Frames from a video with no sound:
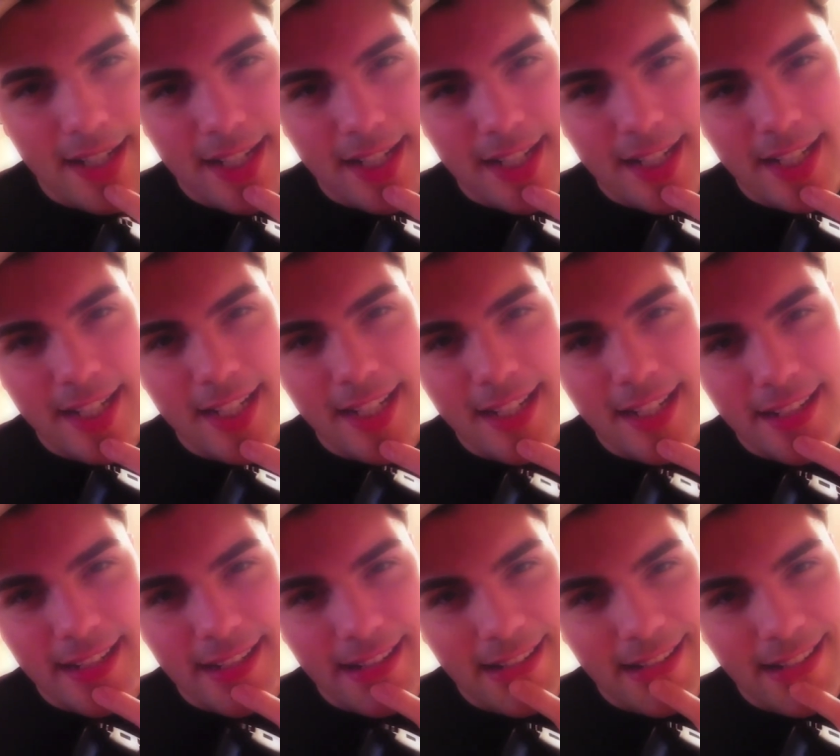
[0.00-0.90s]
All right, sir,
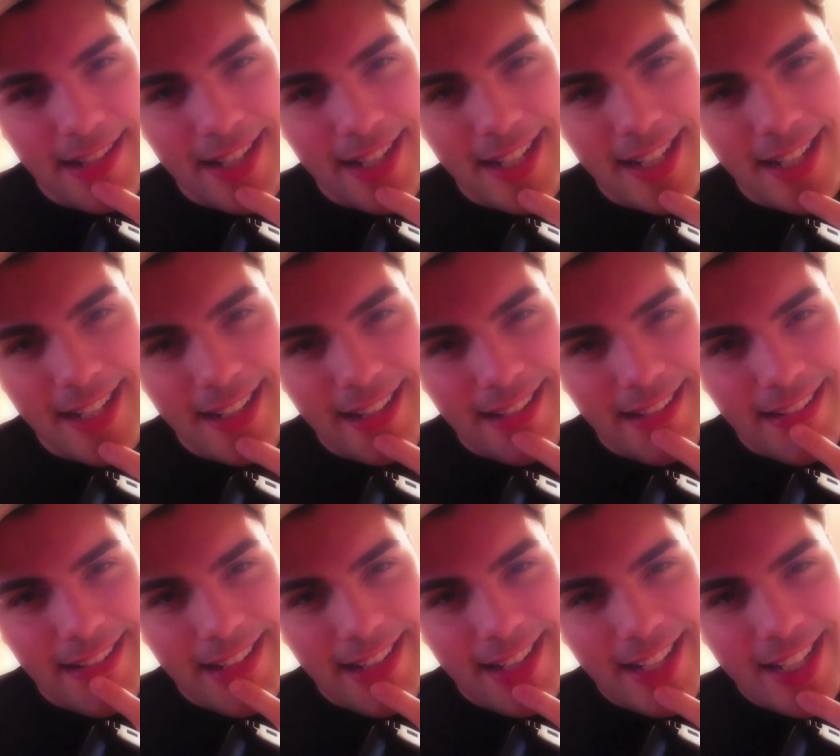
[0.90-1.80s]
I gotta run,
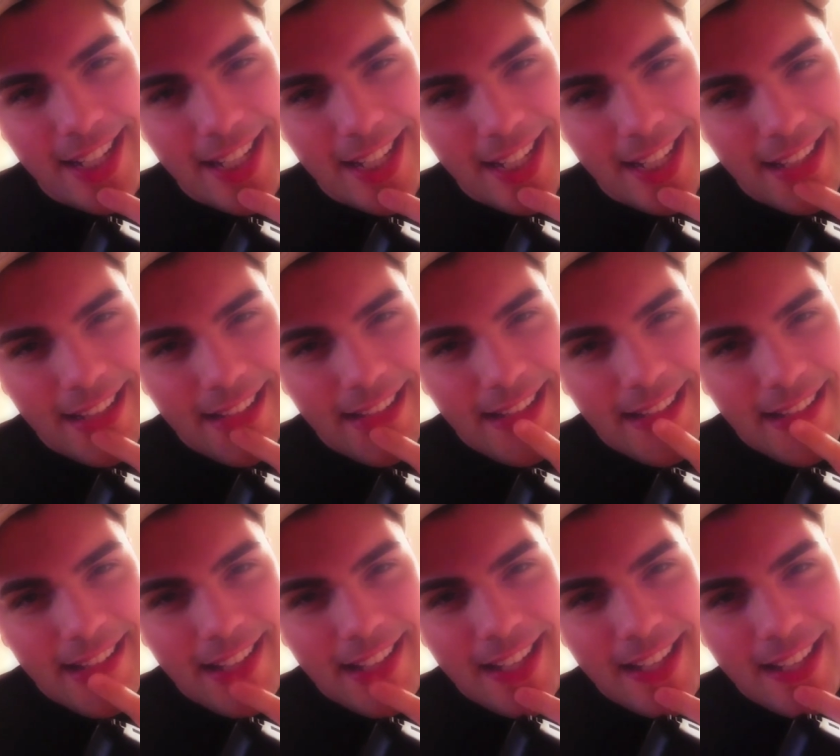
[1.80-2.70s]
but this has been
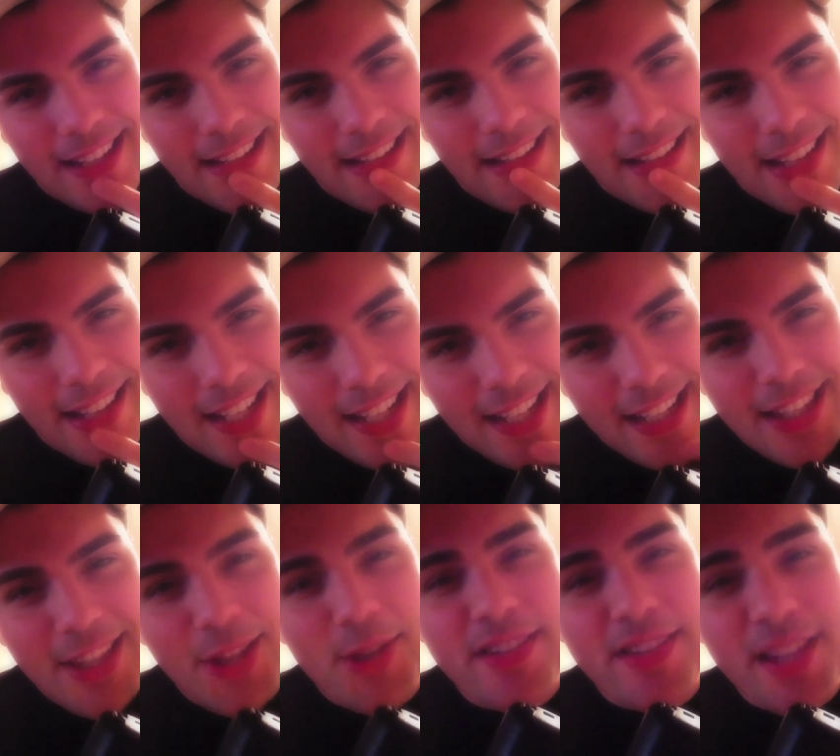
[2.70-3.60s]
very
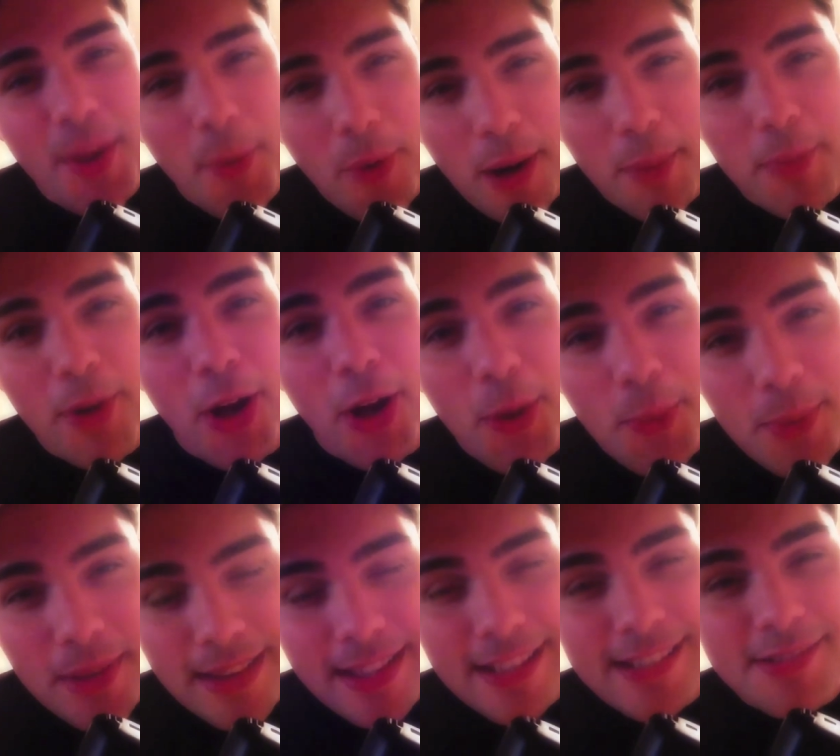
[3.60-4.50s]
enjoyable. You see where I'm going
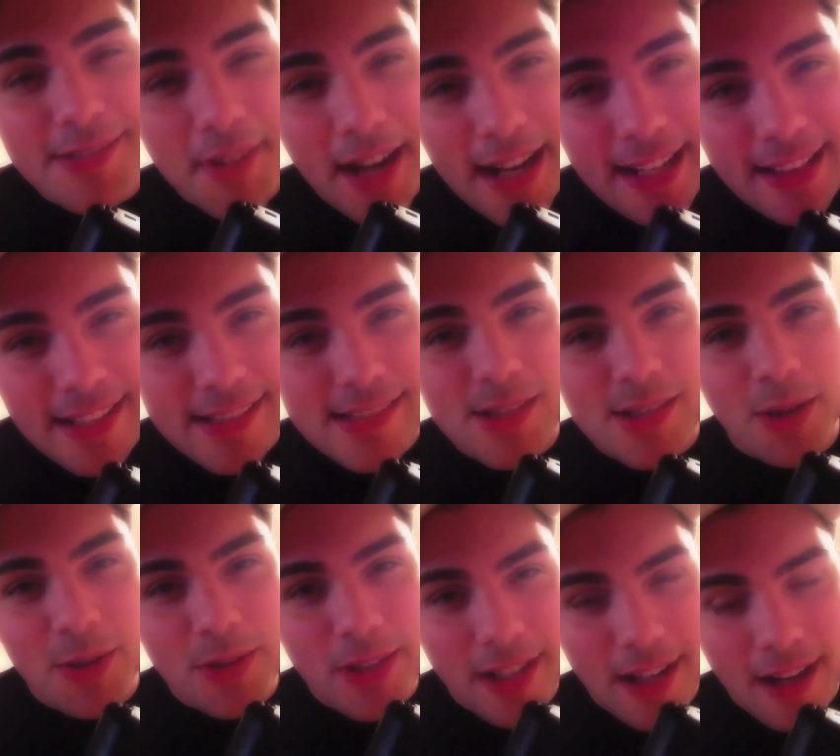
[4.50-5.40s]
with this, right? This
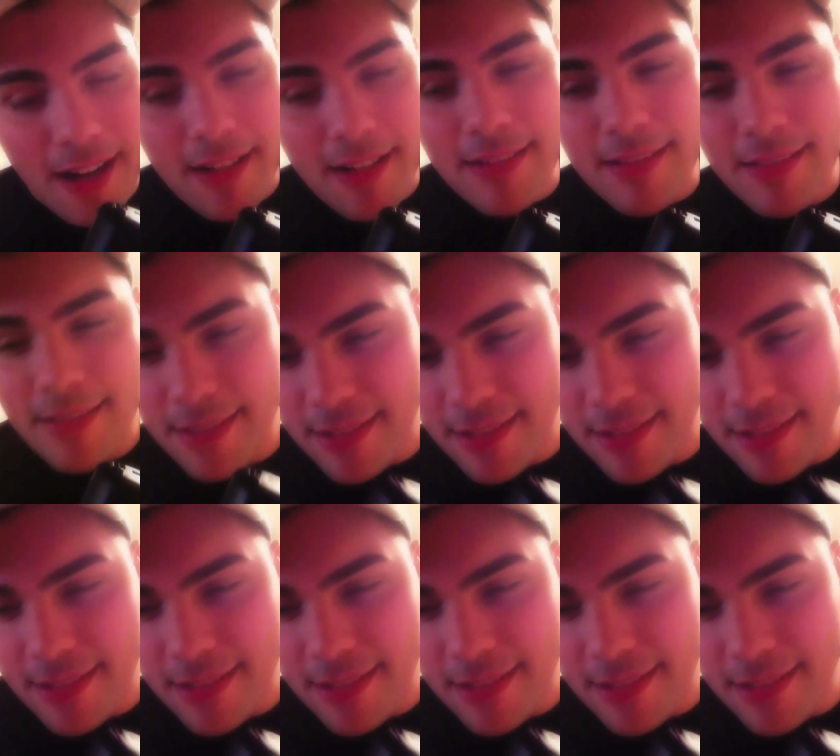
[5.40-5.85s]
whole, you know.